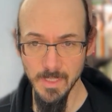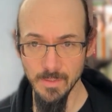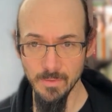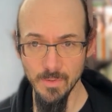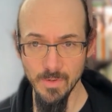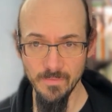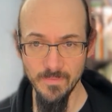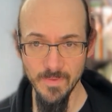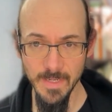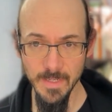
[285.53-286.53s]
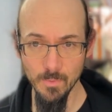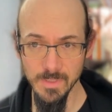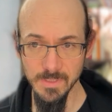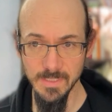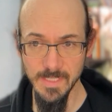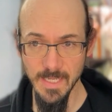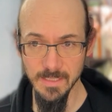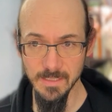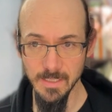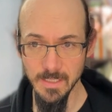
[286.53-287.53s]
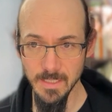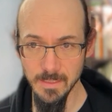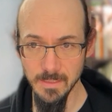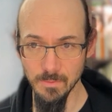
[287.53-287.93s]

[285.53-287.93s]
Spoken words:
I don't know if anyone's tested it